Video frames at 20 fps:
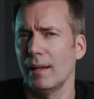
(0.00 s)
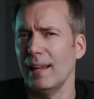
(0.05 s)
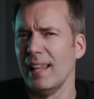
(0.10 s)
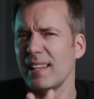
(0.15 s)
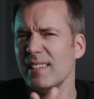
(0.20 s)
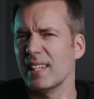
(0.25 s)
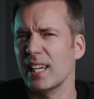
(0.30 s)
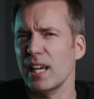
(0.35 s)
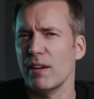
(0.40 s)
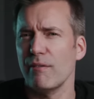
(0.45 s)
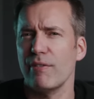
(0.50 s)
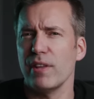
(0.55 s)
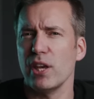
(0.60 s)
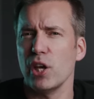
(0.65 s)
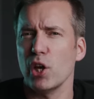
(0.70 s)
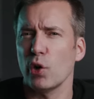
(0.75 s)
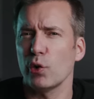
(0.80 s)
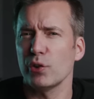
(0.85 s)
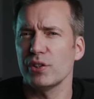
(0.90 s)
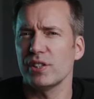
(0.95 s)
Let's give
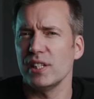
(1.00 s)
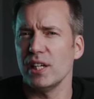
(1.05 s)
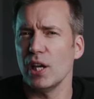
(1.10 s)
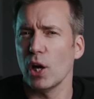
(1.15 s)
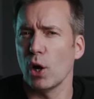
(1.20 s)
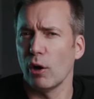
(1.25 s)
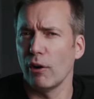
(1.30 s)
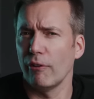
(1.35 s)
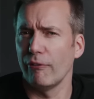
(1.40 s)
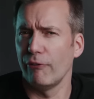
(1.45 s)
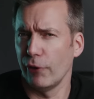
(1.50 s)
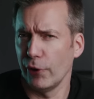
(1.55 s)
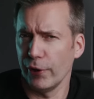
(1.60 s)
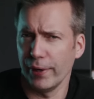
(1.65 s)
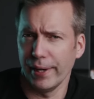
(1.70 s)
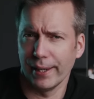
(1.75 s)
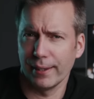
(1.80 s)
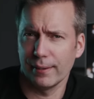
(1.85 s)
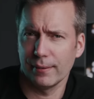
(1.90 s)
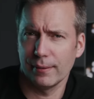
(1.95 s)
the OSEE our
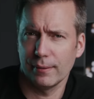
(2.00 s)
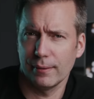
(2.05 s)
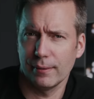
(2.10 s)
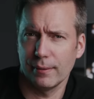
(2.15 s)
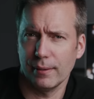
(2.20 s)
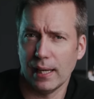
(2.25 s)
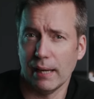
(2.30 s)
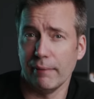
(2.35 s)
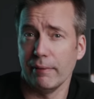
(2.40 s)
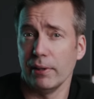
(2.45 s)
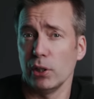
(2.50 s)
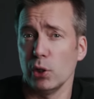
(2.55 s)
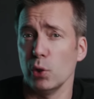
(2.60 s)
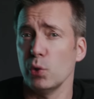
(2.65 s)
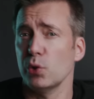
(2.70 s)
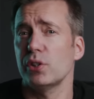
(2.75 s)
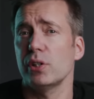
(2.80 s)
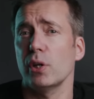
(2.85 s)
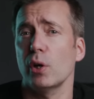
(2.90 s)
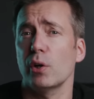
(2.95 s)
verdict. Having
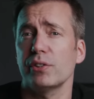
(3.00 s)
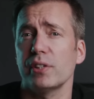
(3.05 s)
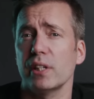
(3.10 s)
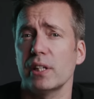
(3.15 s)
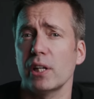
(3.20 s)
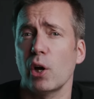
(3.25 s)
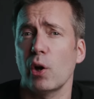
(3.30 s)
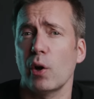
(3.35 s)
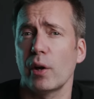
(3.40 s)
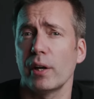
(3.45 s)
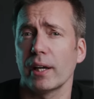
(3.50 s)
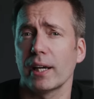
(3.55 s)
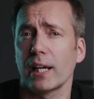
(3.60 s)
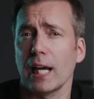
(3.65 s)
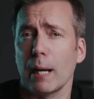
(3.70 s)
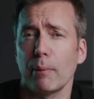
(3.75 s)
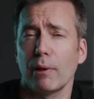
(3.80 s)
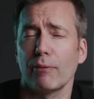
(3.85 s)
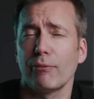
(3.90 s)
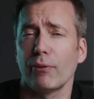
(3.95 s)
used the OSEE now on a
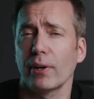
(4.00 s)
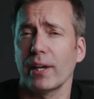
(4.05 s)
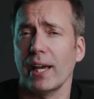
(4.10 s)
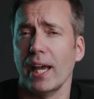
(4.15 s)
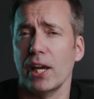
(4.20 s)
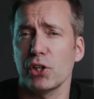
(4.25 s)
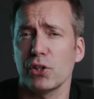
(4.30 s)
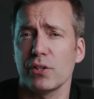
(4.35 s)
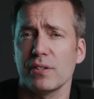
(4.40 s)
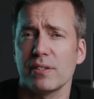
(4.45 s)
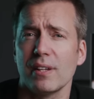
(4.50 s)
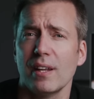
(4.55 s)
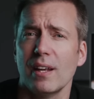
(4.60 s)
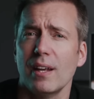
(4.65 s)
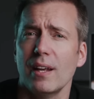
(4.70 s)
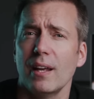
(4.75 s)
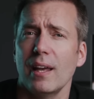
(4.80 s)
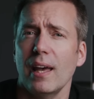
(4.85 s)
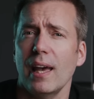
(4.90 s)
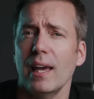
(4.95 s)
couple of occasions
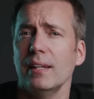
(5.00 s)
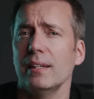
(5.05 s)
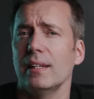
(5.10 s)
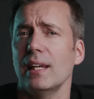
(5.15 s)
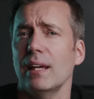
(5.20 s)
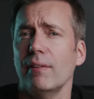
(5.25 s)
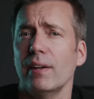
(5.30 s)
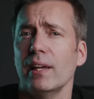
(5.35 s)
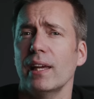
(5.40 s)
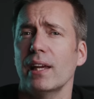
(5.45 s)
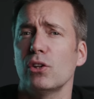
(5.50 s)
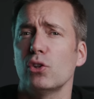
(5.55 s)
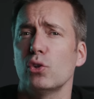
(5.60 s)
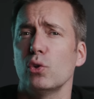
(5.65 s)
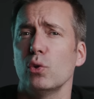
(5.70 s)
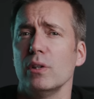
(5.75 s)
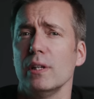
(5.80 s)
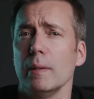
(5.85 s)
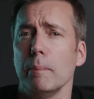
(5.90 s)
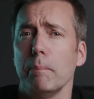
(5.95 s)
and giving it
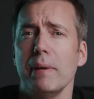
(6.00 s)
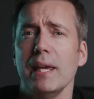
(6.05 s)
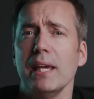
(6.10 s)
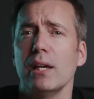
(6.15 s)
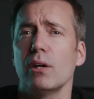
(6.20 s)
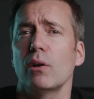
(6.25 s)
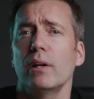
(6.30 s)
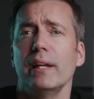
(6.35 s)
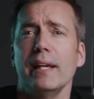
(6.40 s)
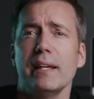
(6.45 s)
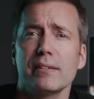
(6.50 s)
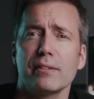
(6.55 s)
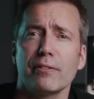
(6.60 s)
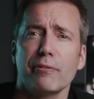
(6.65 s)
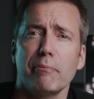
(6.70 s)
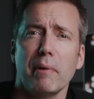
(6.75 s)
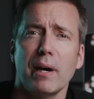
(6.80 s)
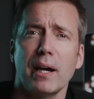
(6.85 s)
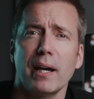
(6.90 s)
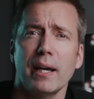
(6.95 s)
to DP colleagues
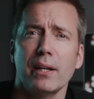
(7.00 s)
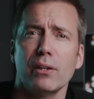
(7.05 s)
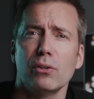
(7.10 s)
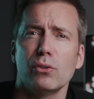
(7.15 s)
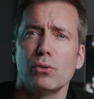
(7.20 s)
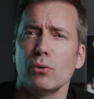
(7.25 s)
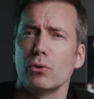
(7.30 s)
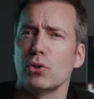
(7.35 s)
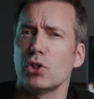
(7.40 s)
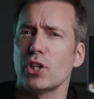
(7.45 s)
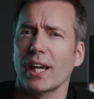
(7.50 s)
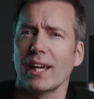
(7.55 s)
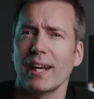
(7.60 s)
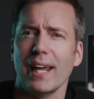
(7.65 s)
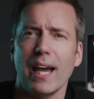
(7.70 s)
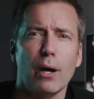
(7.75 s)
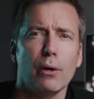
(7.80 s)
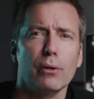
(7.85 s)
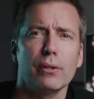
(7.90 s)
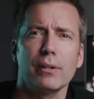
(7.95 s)
of mine to check it
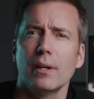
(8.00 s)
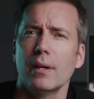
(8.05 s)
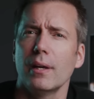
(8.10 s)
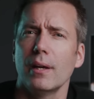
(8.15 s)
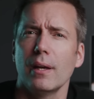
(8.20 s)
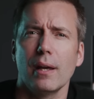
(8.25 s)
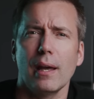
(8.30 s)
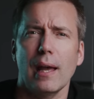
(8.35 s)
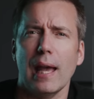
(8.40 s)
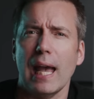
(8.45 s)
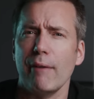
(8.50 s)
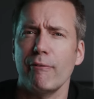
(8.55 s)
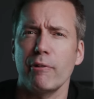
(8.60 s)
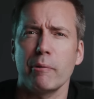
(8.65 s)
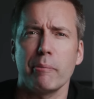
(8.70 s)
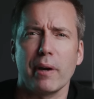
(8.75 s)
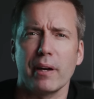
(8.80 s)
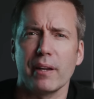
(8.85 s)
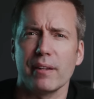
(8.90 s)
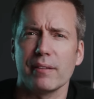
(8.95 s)
out,
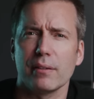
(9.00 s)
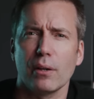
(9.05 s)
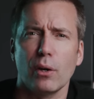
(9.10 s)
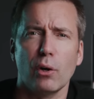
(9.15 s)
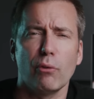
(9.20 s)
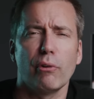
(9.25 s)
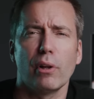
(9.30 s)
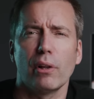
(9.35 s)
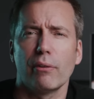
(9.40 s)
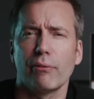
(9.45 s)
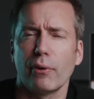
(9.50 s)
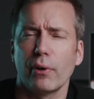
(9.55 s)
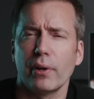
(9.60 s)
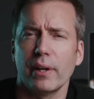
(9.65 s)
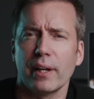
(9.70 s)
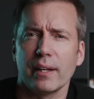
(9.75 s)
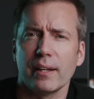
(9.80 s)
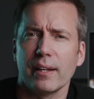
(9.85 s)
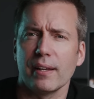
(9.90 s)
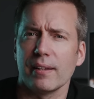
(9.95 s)
everybody's overall
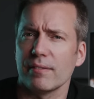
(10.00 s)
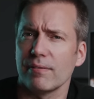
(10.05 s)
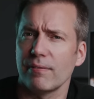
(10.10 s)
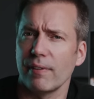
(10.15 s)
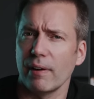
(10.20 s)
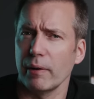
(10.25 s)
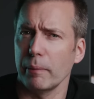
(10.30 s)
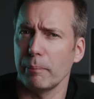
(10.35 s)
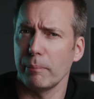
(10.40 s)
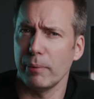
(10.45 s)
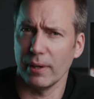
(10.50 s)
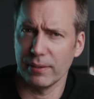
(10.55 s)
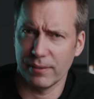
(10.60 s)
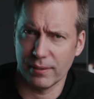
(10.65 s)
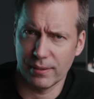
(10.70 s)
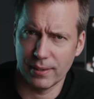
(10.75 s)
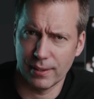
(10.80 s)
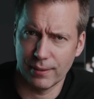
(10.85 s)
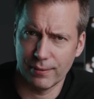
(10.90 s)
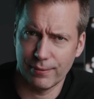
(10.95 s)
verdict is very
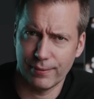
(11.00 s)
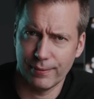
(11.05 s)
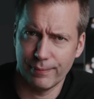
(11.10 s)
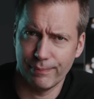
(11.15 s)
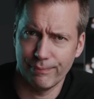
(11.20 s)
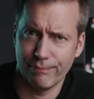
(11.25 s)
positive.